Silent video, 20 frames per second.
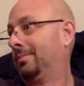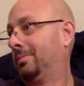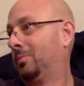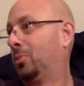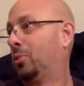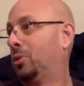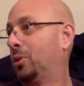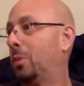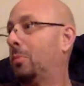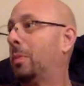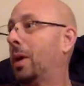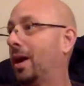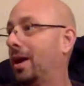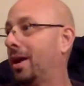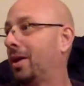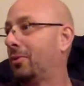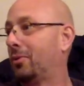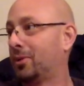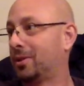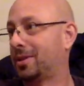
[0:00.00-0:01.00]
When I was on Mount
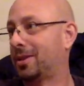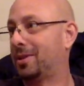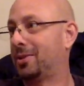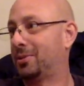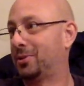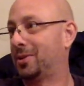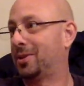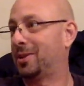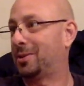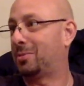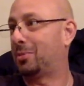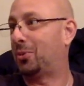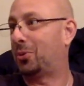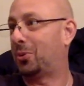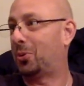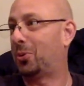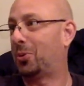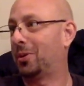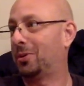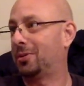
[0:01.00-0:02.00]
Everest, I used these small
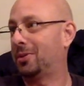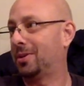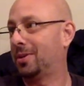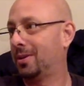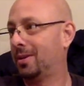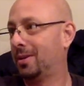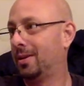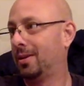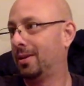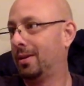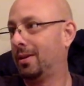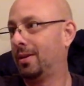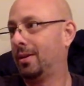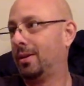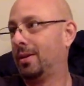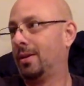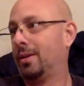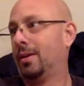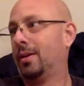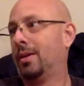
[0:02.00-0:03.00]
coils.
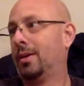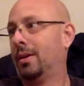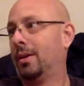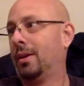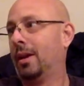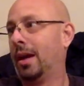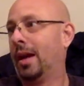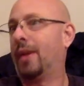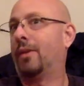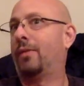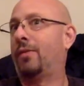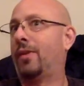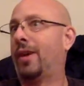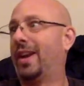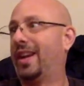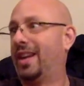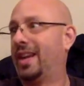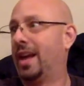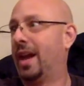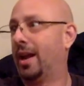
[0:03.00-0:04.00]
I had to fight
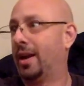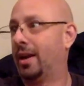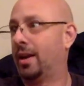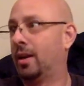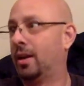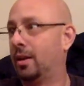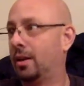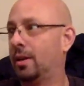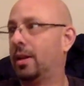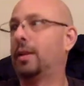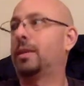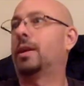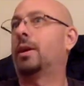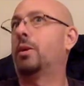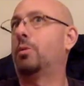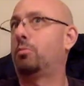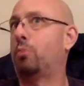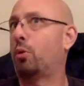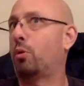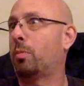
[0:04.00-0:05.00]
a Yeti. That's how I
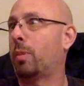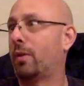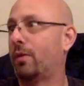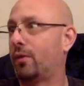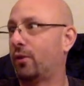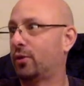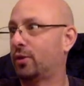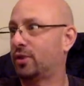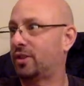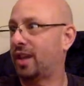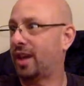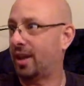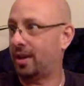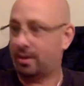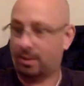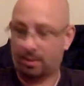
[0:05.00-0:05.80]
broke my first tank.